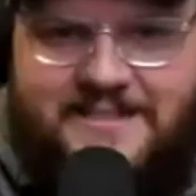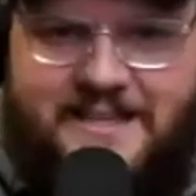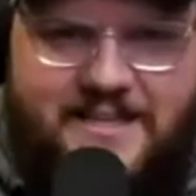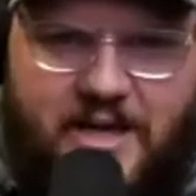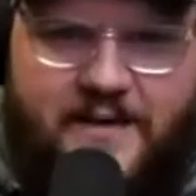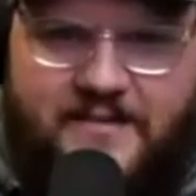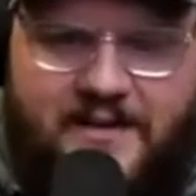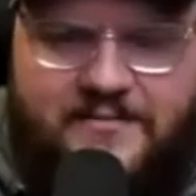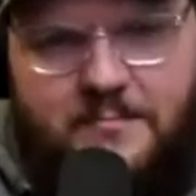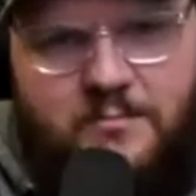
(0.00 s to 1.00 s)
Like, you have to have
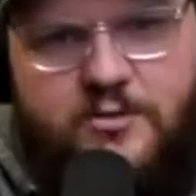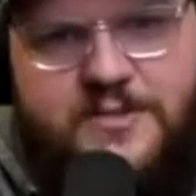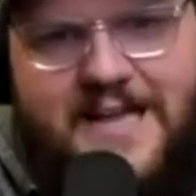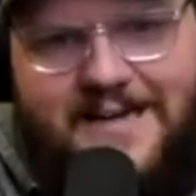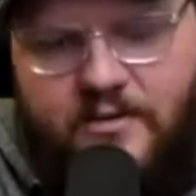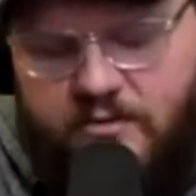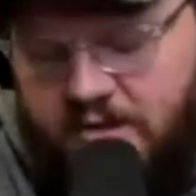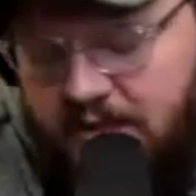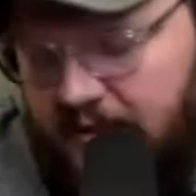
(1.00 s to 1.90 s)
someone who's that good.